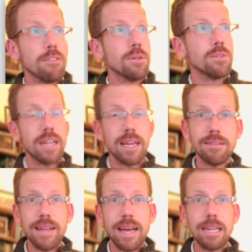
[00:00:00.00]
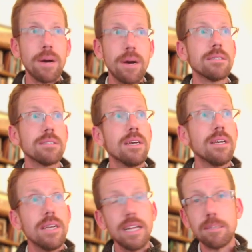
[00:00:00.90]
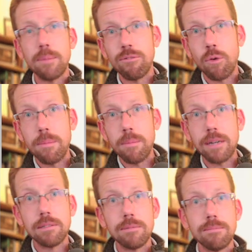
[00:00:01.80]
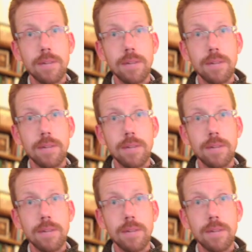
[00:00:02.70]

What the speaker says: So instead of $90, it's about $40.